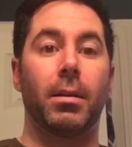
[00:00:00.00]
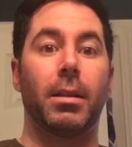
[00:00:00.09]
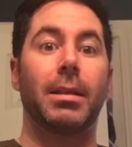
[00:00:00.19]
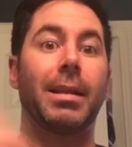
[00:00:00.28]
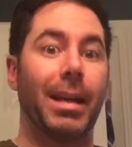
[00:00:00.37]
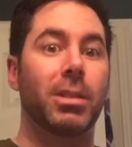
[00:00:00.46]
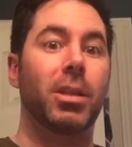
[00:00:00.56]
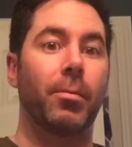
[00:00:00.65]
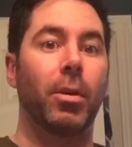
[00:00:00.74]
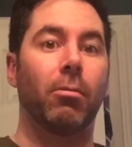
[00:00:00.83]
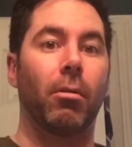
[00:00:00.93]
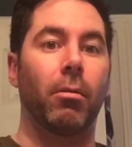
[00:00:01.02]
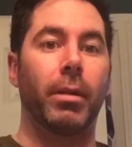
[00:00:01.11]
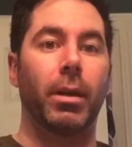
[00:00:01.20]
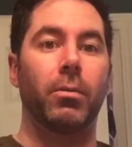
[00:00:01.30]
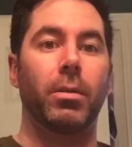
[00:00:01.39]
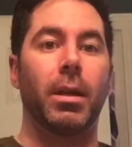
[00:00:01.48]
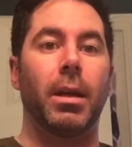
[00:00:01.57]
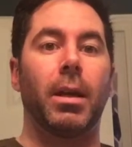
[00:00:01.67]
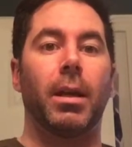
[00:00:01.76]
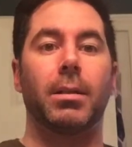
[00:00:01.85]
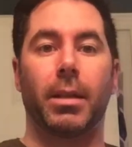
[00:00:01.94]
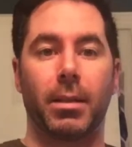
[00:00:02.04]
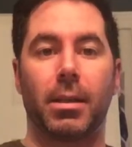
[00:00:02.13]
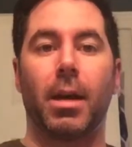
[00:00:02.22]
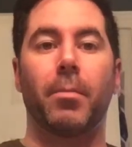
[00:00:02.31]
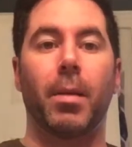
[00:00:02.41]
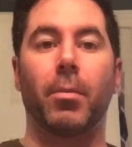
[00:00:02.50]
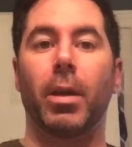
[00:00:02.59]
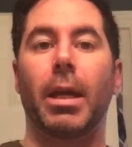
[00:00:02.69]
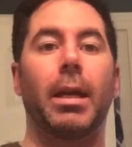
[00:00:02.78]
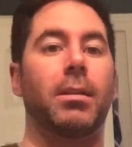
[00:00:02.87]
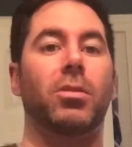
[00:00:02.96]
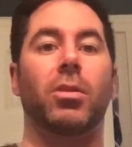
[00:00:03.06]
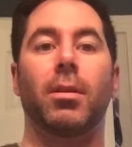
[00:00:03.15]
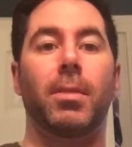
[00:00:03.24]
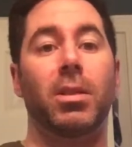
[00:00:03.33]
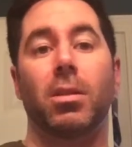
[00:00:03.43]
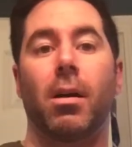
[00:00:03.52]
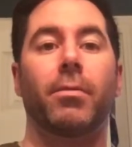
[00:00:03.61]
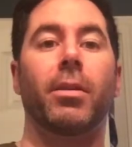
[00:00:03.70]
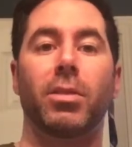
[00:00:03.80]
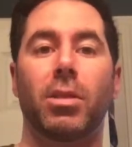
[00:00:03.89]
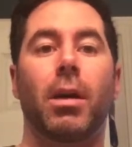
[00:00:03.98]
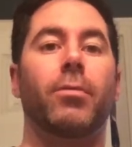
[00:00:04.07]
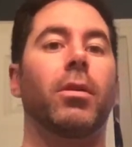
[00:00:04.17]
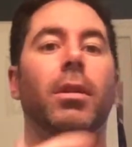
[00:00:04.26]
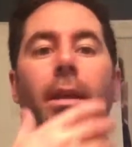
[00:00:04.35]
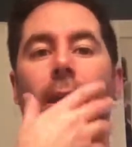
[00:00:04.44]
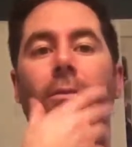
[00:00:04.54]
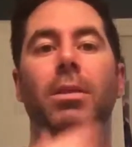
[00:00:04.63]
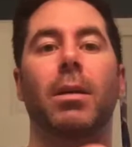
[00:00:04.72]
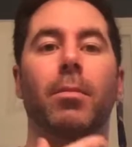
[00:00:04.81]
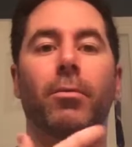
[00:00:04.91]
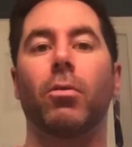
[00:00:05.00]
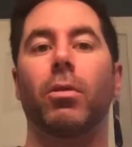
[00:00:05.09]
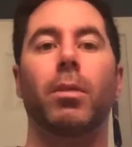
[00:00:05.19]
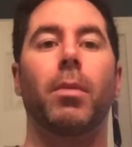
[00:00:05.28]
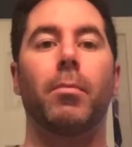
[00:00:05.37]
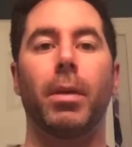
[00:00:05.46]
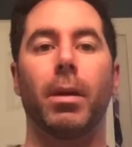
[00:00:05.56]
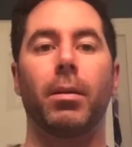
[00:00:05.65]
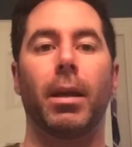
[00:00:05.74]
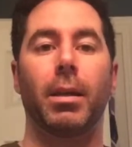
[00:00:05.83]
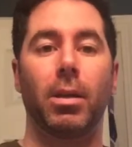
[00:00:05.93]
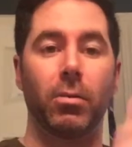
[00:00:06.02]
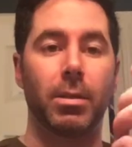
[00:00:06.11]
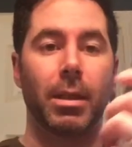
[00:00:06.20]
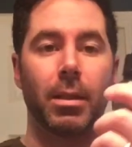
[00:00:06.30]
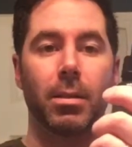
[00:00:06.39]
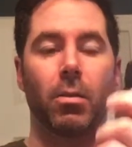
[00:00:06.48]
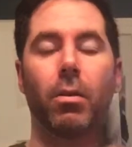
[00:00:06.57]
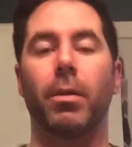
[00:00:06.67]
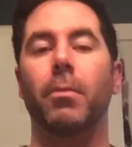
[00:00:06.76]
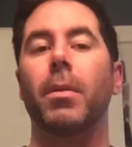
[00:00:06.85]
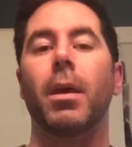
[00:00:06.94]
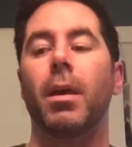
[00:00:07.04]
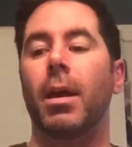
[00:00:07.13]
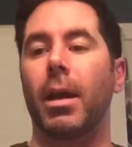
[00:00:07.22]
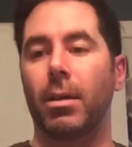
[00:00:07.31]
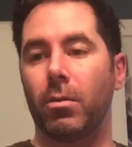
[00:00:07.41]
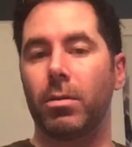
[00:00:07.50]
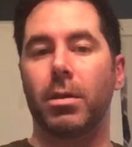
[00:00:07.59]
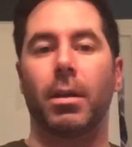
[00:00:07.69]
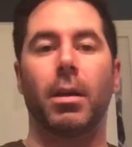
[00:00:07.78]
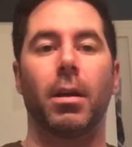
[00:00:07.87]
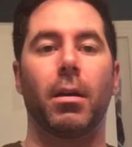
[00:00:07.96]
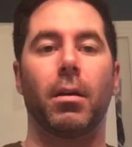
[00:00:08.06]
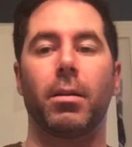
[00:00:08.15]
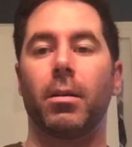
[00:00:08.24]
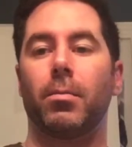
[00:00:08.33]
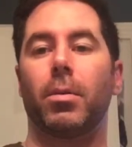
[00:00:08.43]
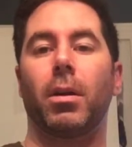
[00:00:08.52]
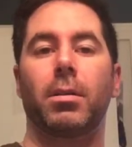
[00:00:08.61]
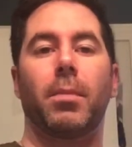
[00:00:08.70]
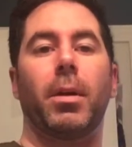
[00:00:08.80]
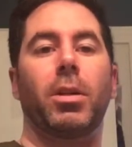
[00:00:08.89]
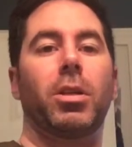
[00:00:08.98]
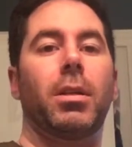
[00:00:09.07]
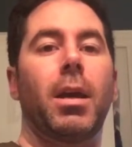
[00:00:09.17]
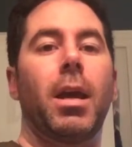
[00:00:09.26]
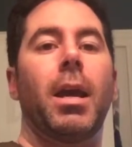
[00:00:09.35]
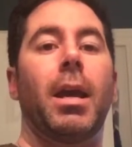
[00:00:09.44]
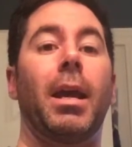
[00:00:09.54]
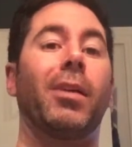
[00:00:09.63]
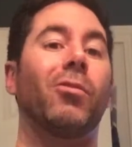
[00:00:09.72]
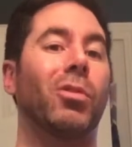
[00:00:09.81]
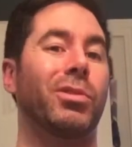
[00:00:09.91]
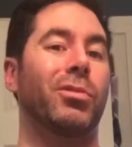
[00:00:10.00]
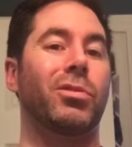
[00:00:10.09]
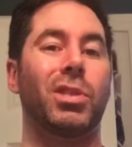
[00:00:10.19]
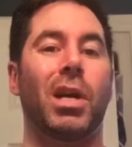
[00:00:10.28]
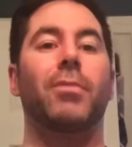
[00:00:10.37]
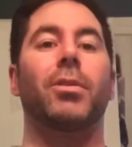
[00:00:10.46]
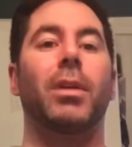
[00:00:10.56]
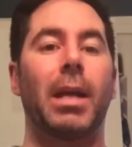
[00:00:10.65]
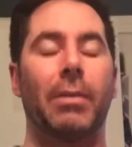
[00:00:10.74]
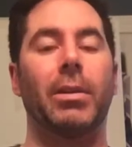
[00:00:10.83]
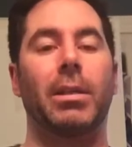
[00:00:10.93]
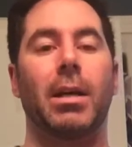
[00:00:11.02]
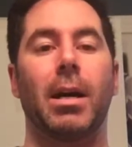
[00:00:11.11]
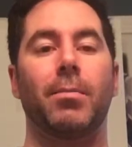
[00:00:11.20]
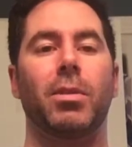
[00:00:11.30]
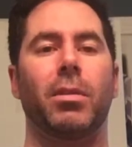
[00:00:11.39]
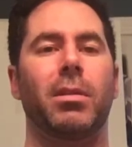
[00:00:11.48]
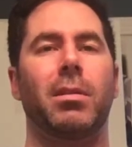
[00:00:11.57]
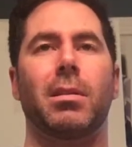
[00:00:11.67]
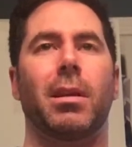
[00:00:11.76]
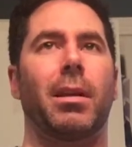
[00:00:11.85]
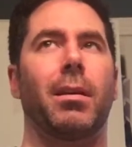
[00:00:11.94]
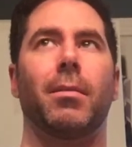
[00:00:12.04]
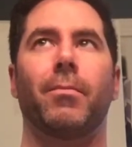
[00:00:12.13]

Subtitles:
the next time you grow it out, it's like it's got memory. It's going to be softer and softer, and like every time I've grown out my beard and using this oil and using all the other products I mentioned, it grows out softer every time. So this is, like,